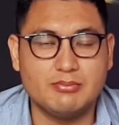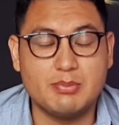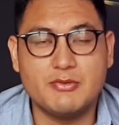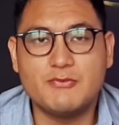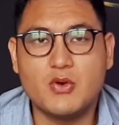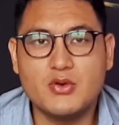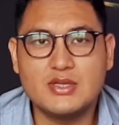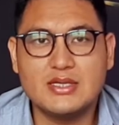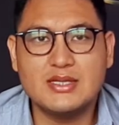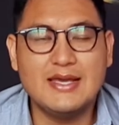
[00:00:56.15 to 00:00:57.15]
But before
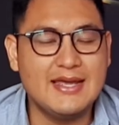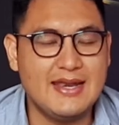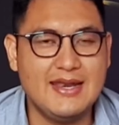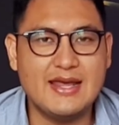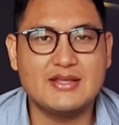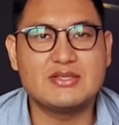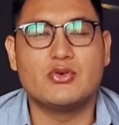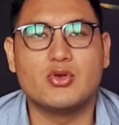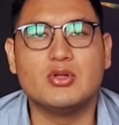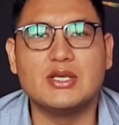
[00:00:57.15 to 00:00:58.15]
that, let us
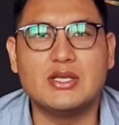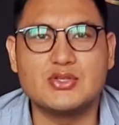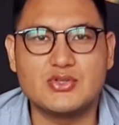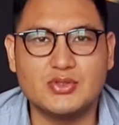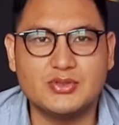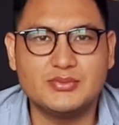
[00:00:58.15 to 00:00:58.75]
roll the intro.